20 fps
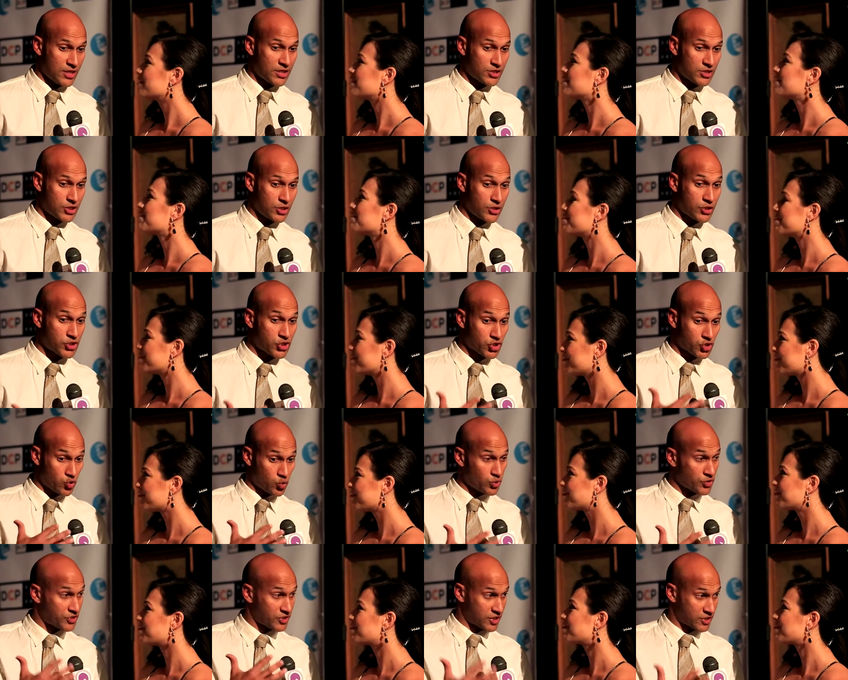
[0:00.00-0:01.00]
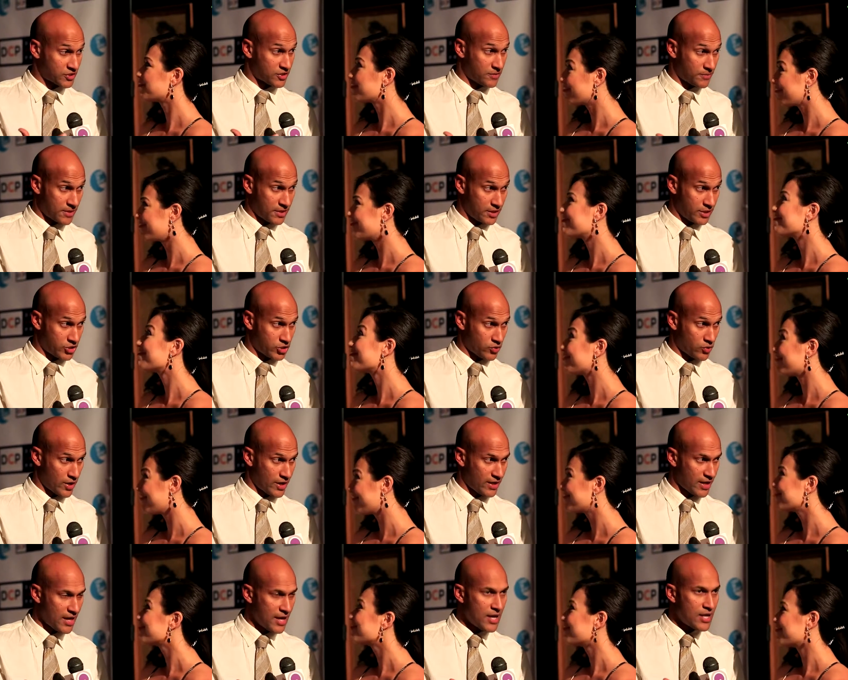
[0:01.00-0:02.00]
Speaker 1: into to the school system in
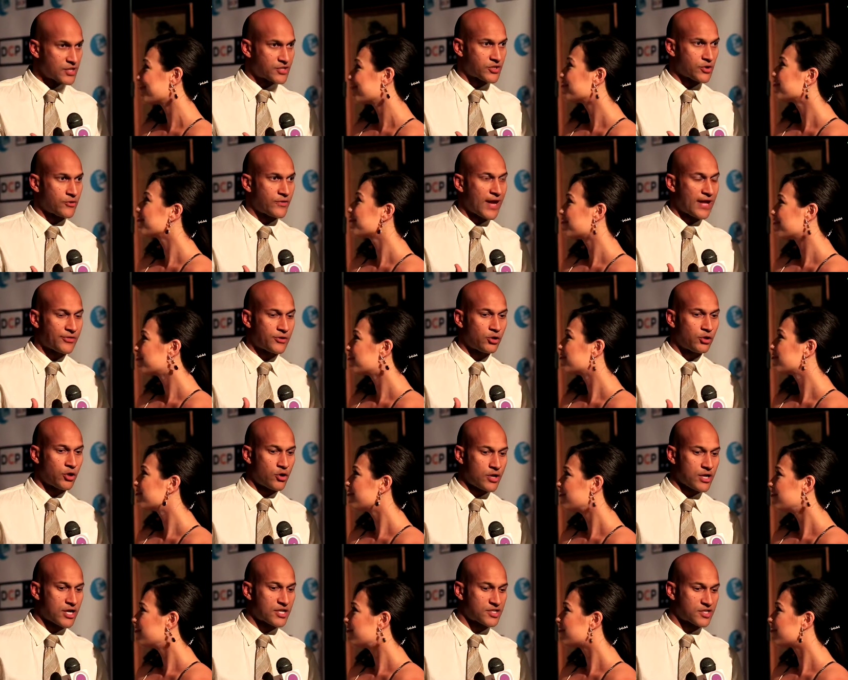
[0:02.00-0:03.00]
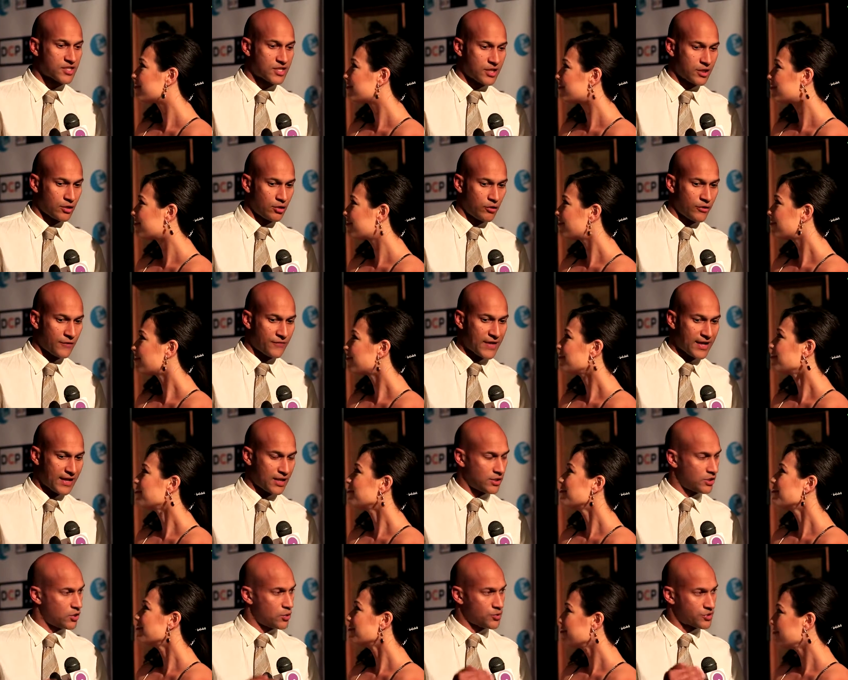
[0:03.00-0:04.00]
Detroit, so that they're learning a skill that they
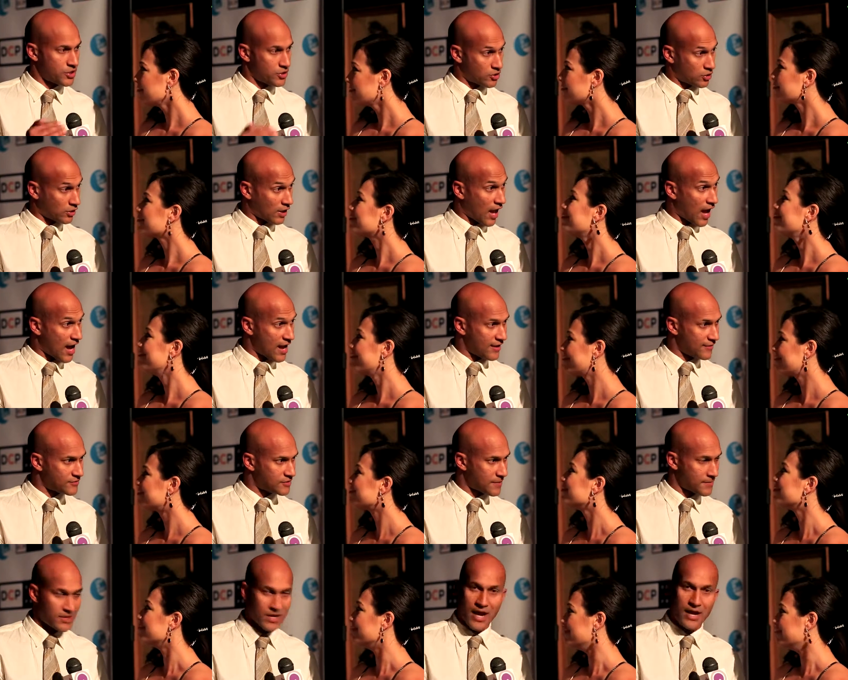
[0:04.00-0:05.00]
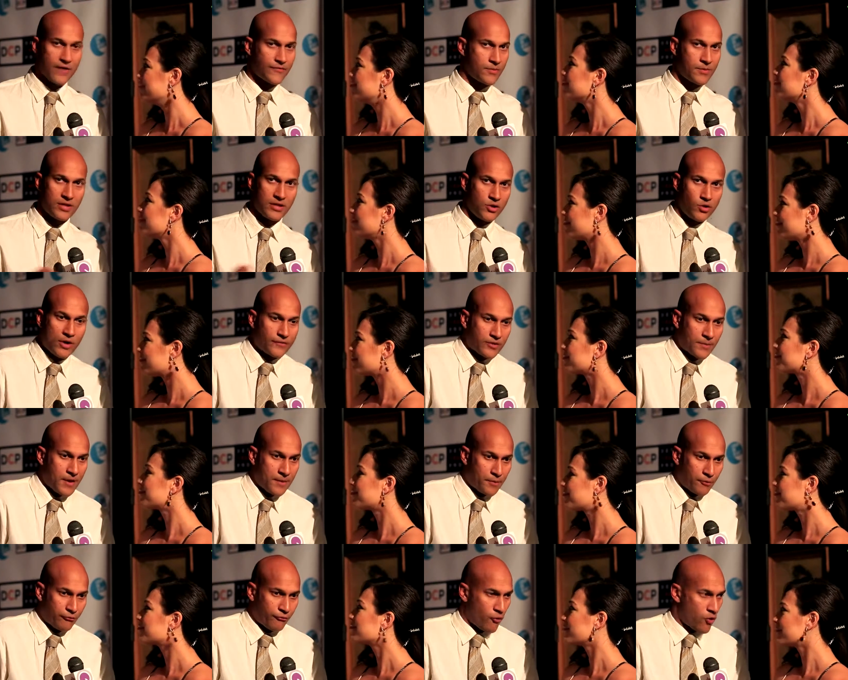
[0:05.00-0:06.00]
can use in their lives. I mean, not everybody, you don't have to be
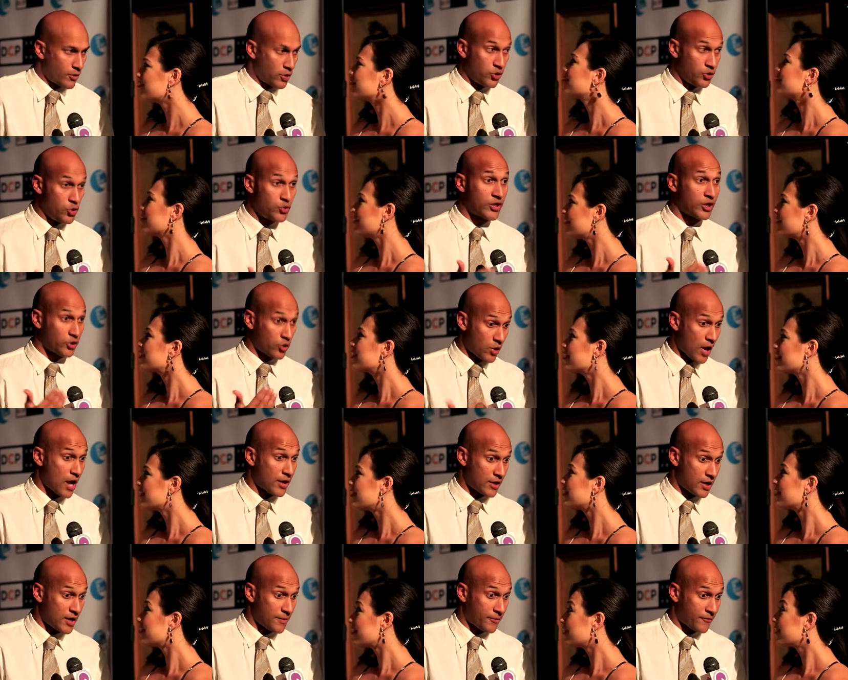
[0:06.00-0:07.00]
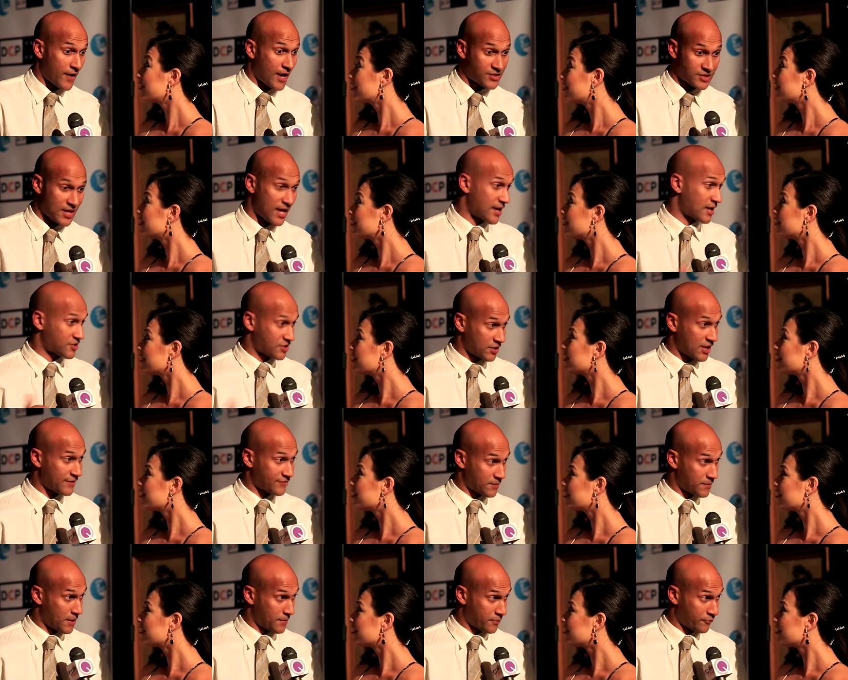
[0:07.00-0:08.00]
a performer, you, you can learn how to improvise and not necessarily
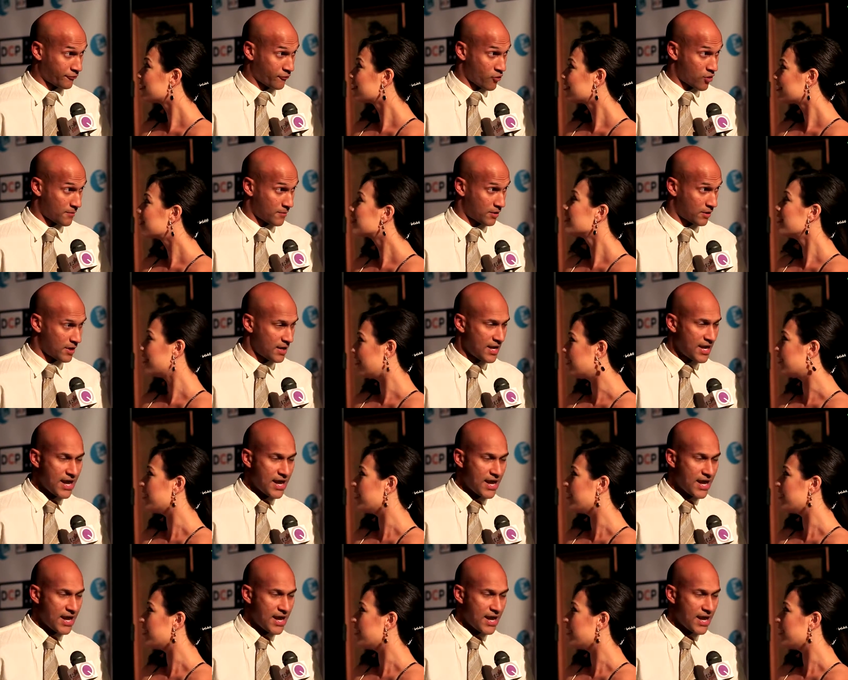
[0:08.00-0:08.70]
have to be a performer.